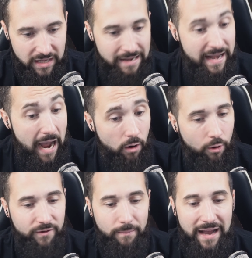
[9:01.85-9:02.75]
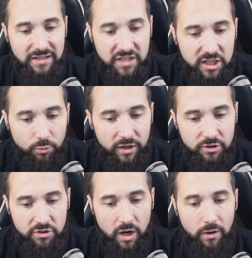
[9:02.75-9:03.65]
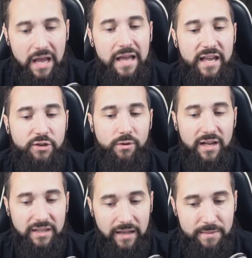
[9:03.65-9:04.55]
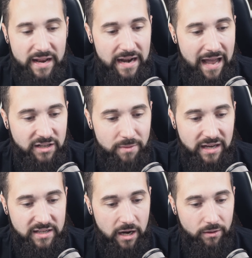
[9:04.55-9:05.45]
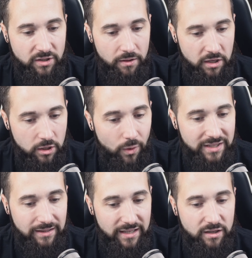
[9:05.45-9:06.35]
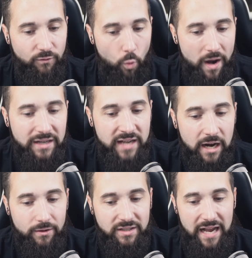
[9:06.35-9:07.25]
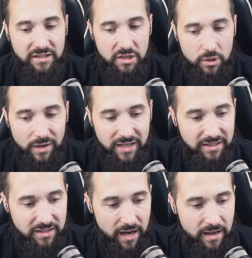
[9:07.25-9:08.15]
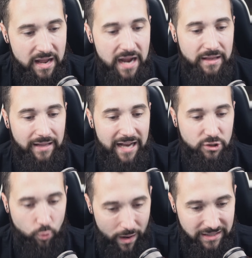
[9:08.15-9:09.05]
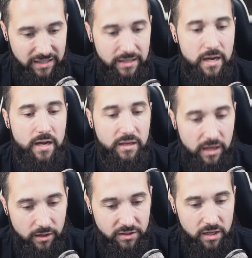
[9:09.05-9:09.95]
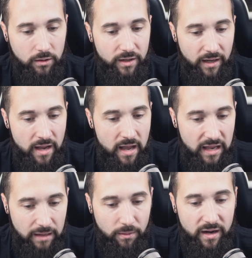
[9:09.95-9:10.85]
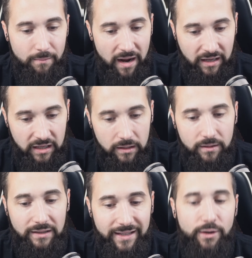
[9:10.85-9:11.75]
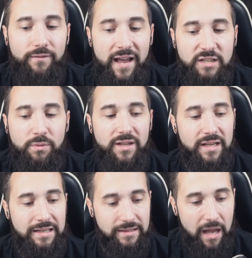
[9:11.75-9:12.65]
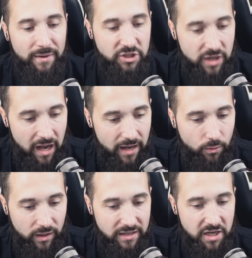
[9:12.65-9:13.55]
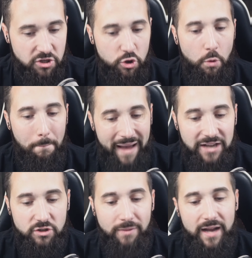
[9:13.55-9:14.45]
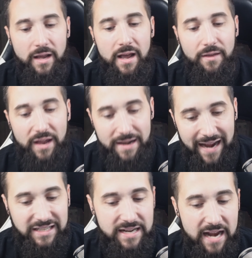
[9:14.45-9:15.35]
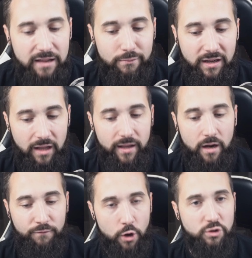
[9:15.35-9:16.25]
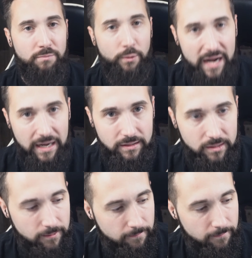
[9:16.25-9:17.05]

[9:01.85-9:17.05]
And now, over the past six weeks or so, Israel has eliminated as many terrorists on the U.S. list of wanted terrorists as the U.S. has done in the last 20 years, including Ibrahim Akil, the leader of Hezbollah's Islamic Jihad organization who masterminded the 1983 killing of those Marines.